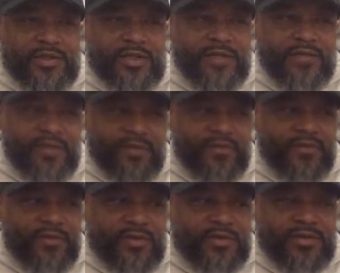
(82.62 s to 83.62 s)
It's definitely a
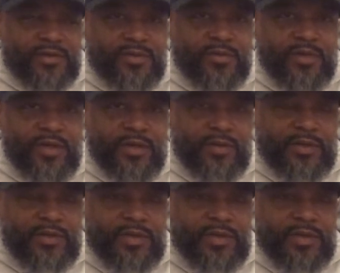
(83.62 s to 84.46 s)
focus of the brand. We